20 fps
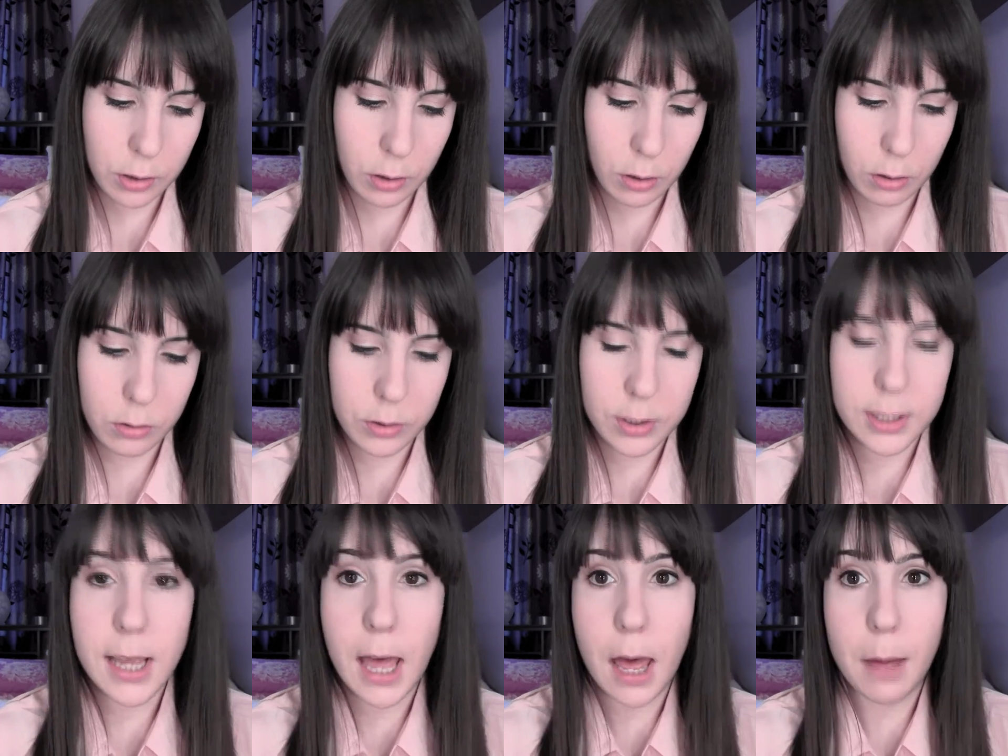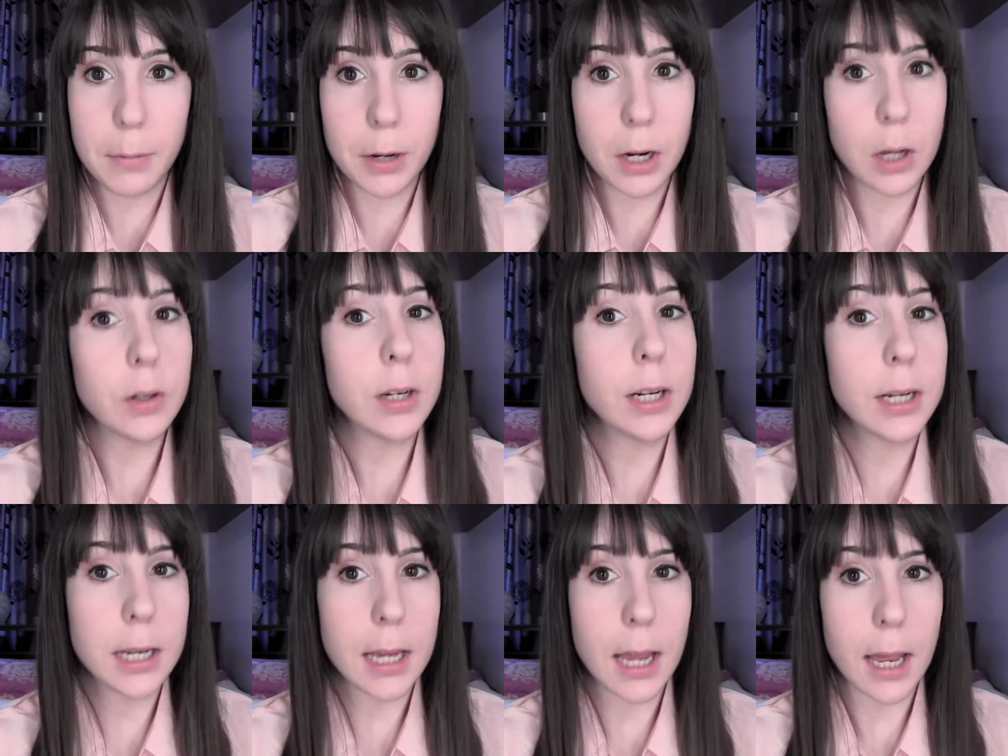So tap it
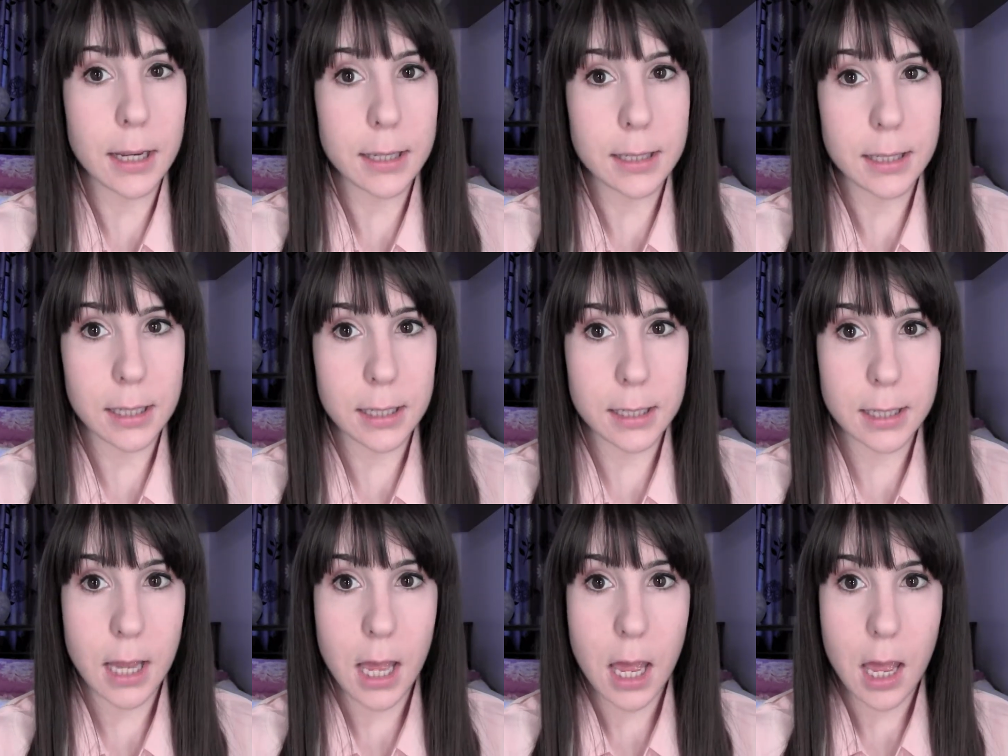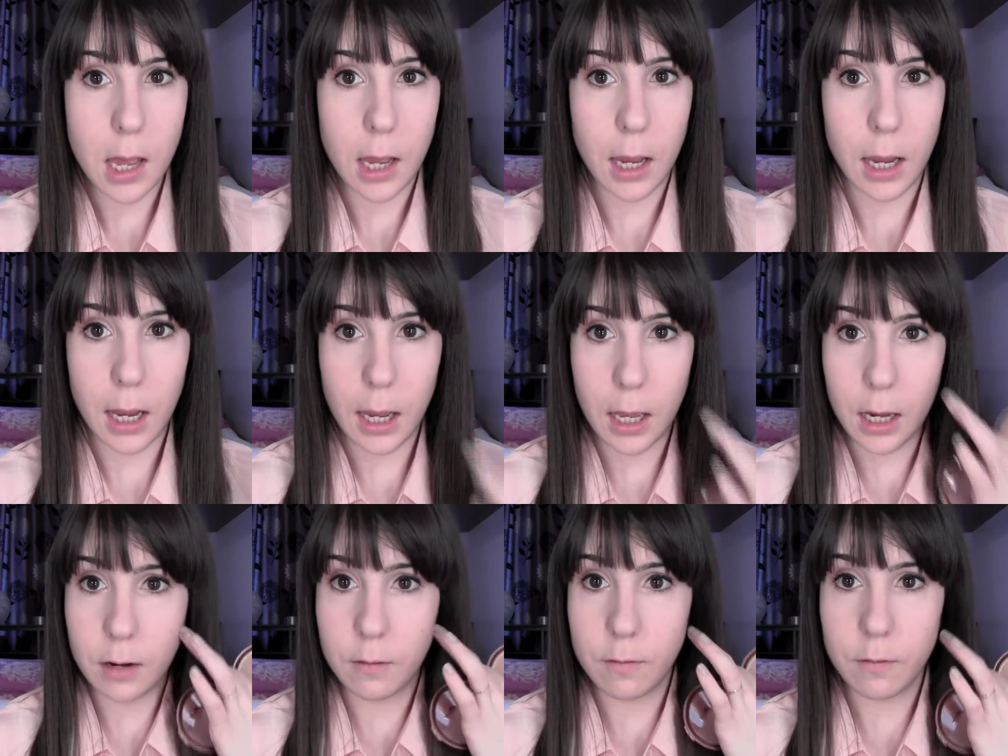out any excess
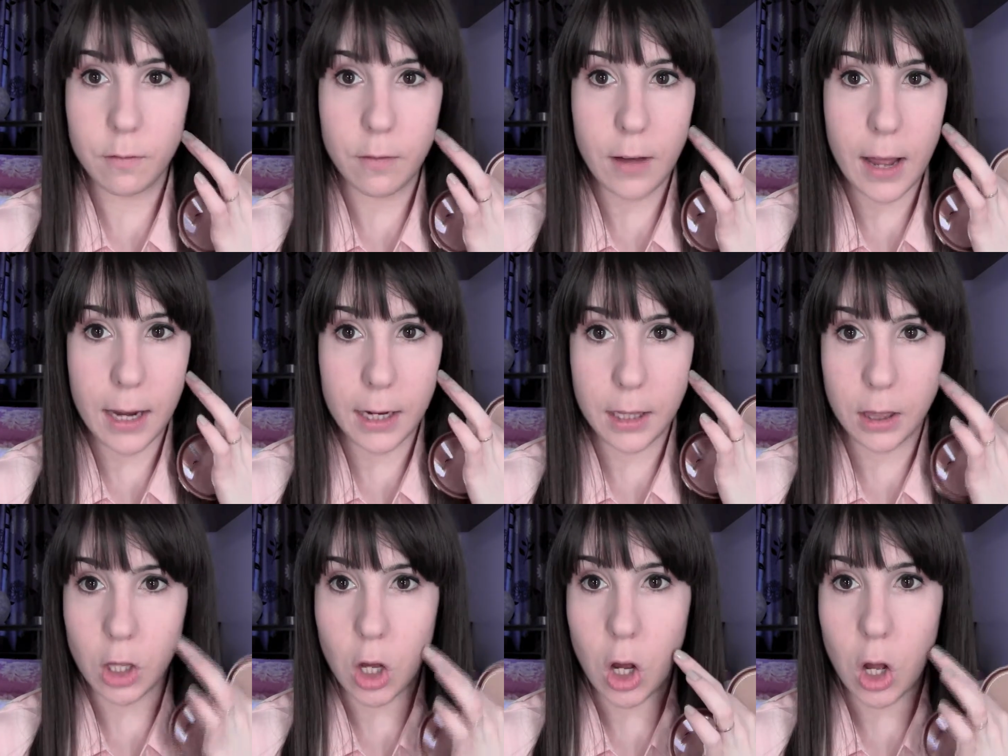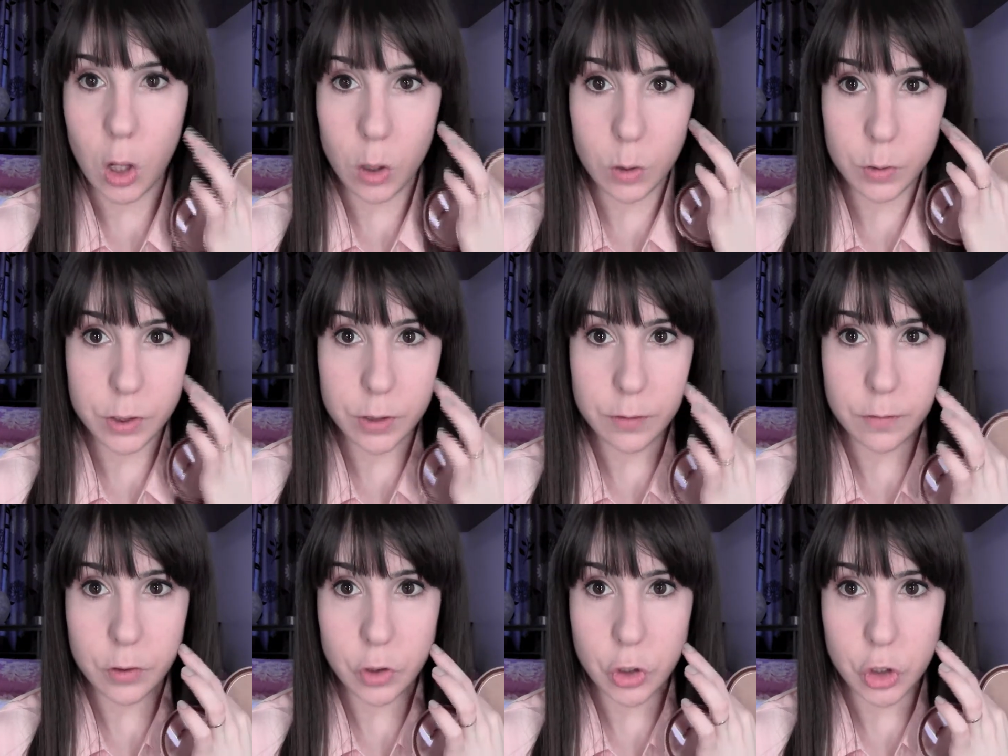and find the hollows
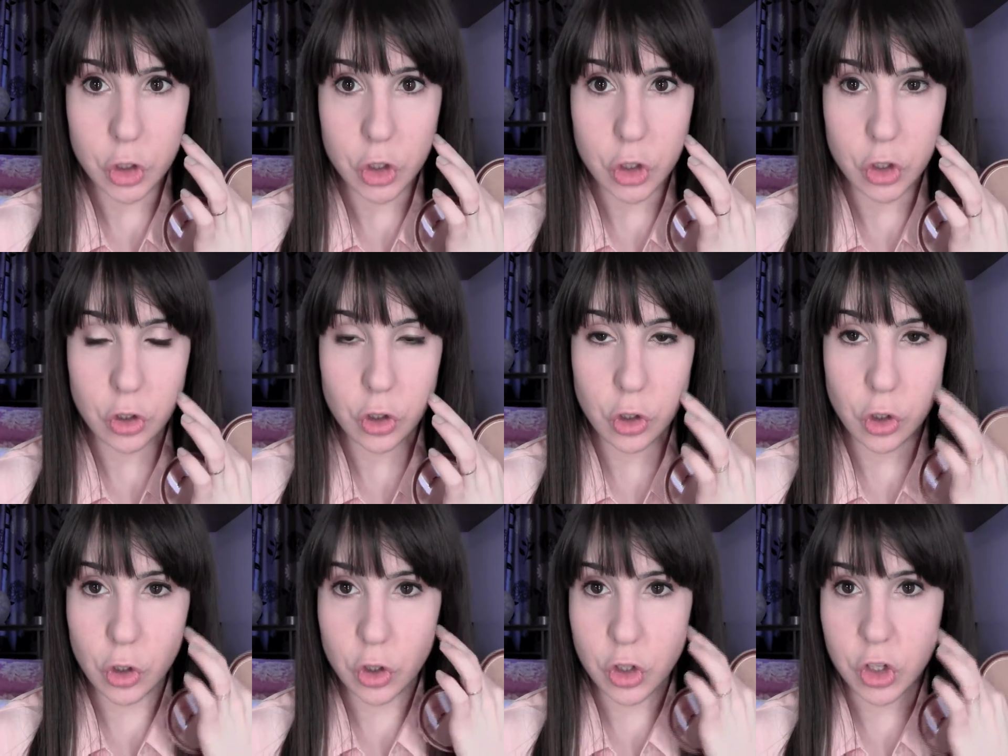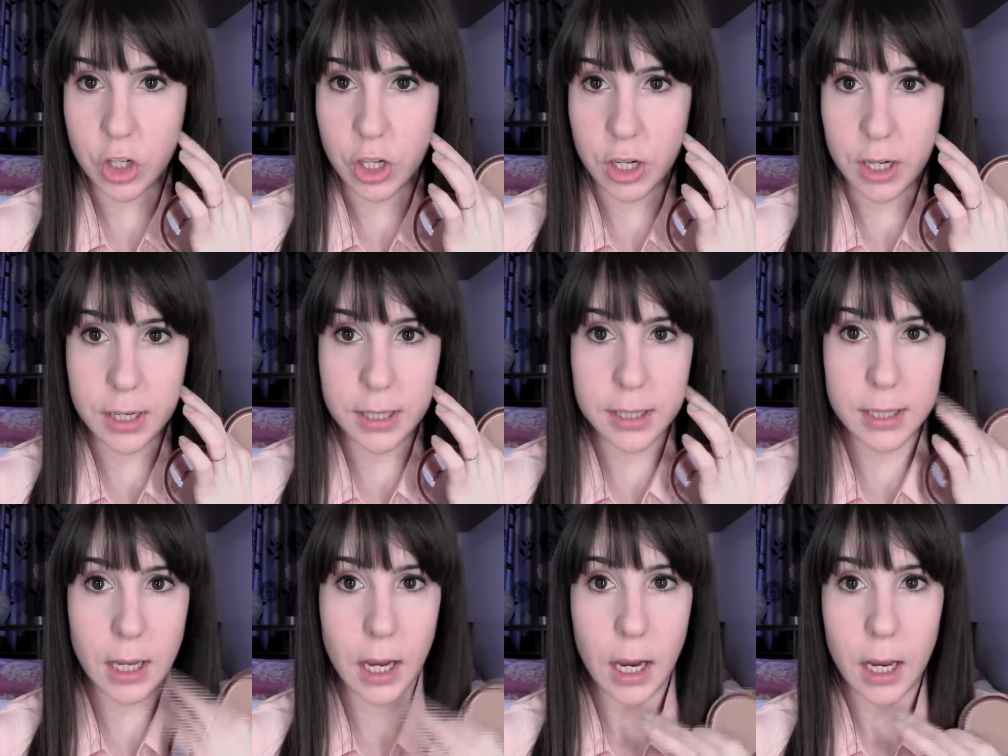of your
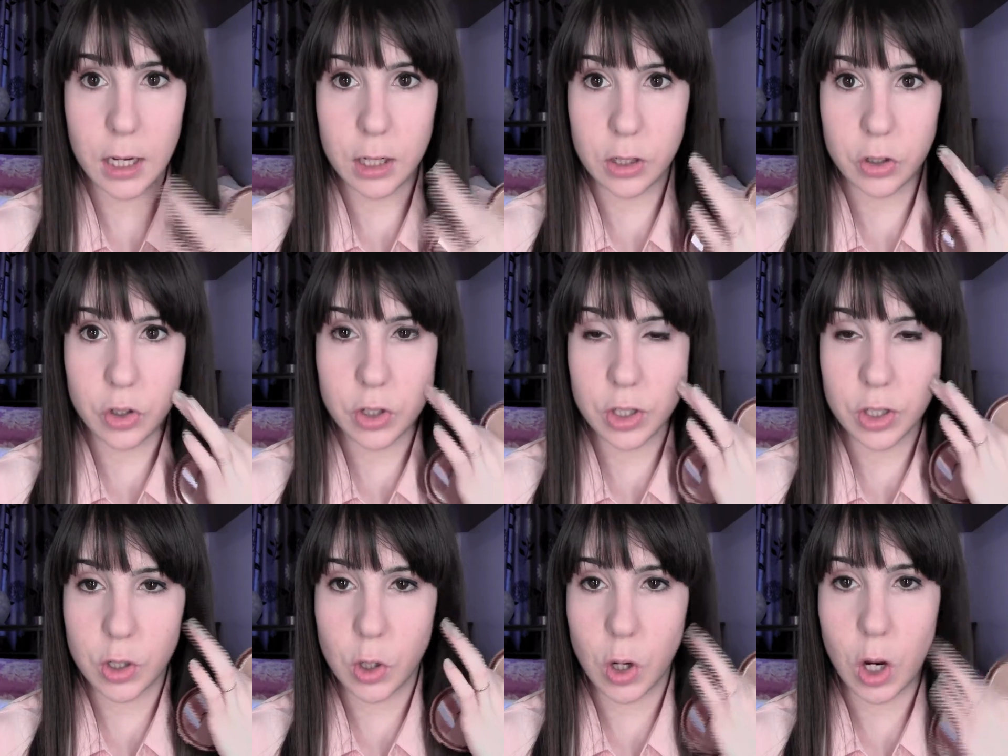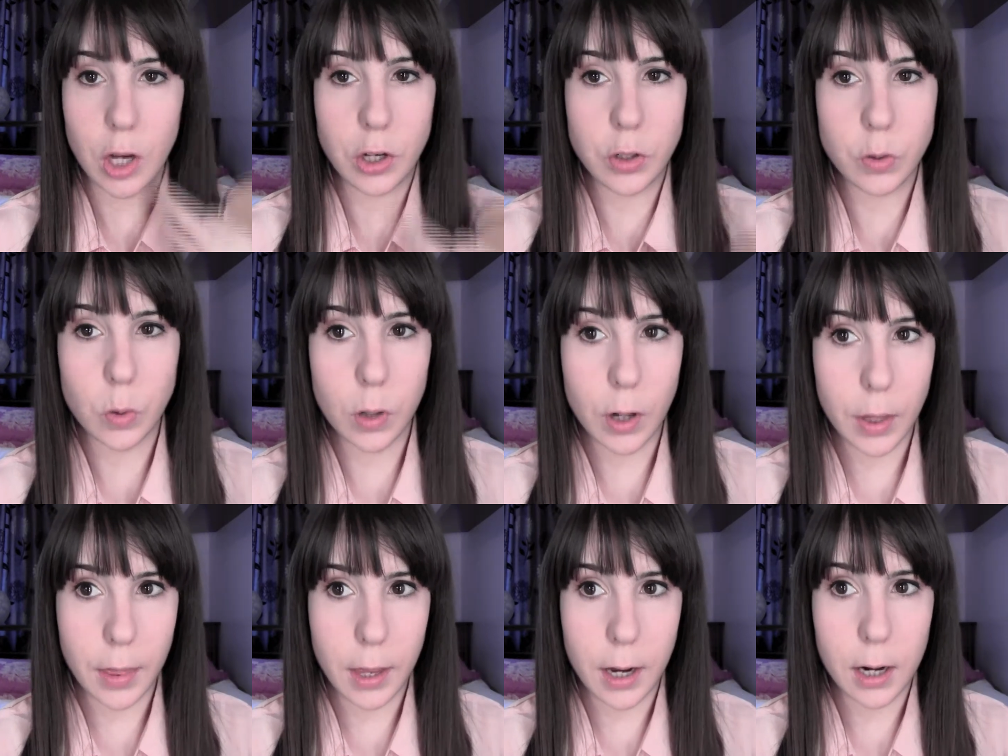cheeks and just
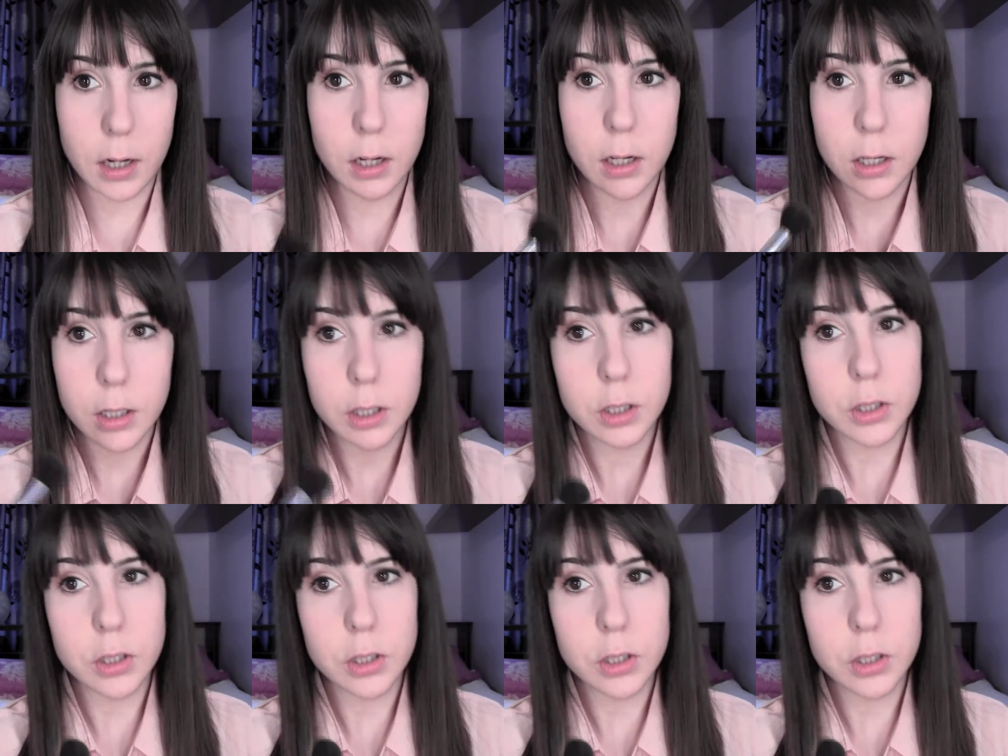contour there.